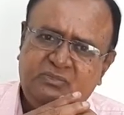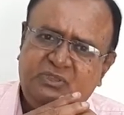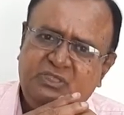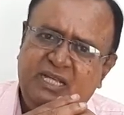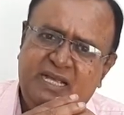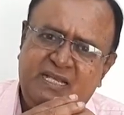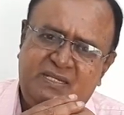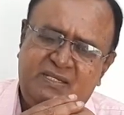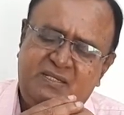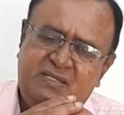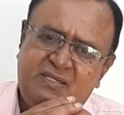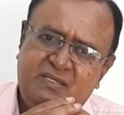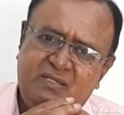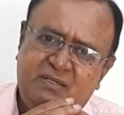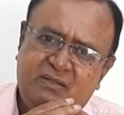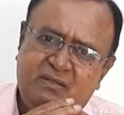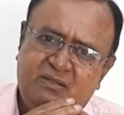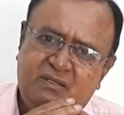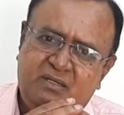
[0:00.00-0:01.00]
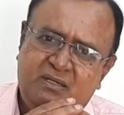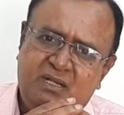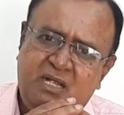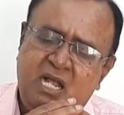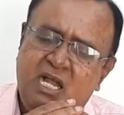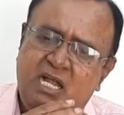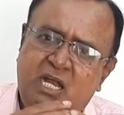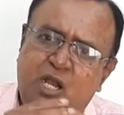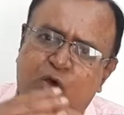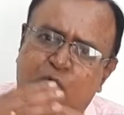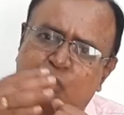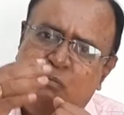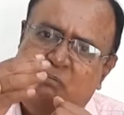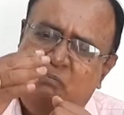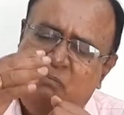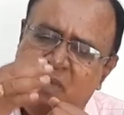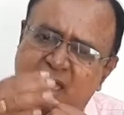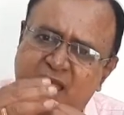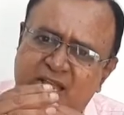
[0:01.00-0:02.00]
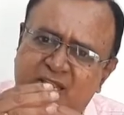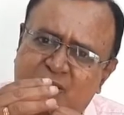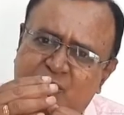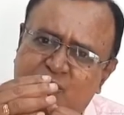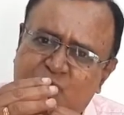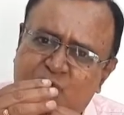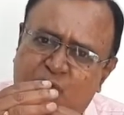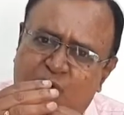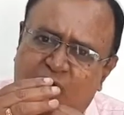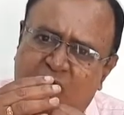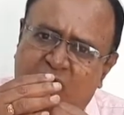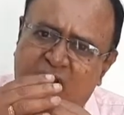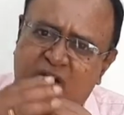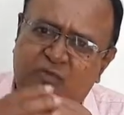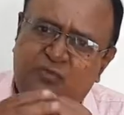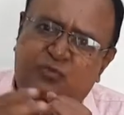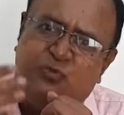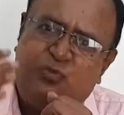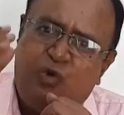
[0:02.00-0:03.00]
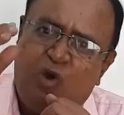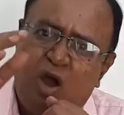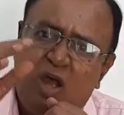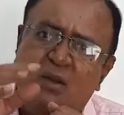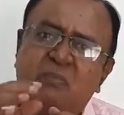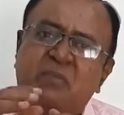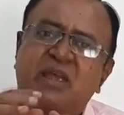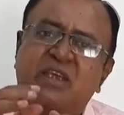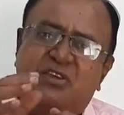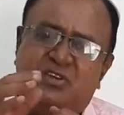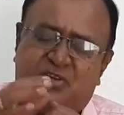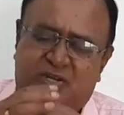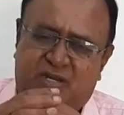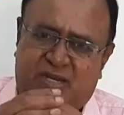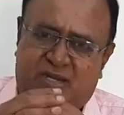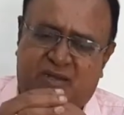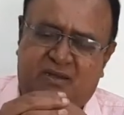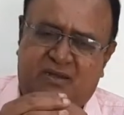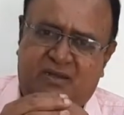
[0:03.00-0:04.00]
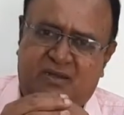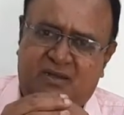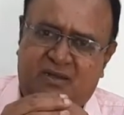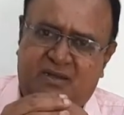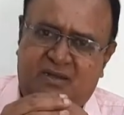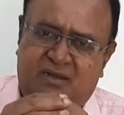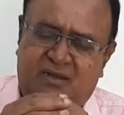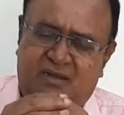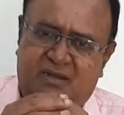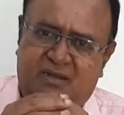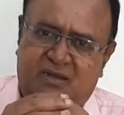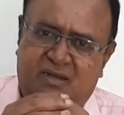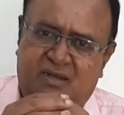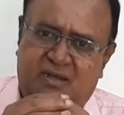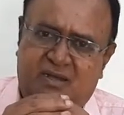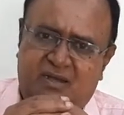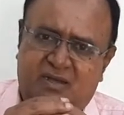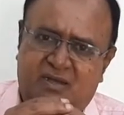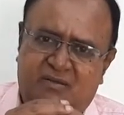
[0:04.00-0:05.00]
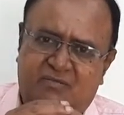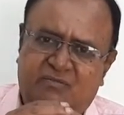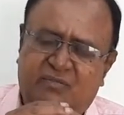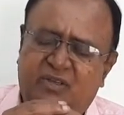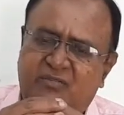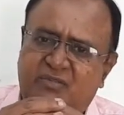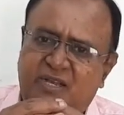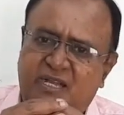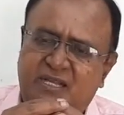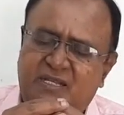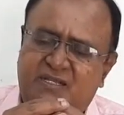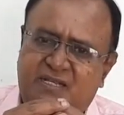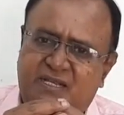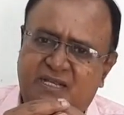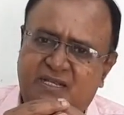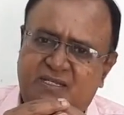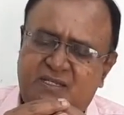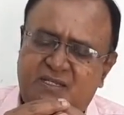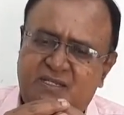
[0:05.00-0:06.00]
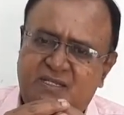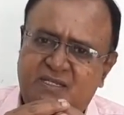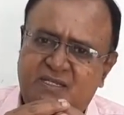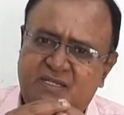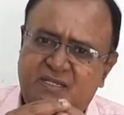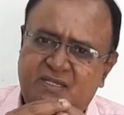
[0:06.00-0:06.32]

Yes. Now based on formation, we will discuss.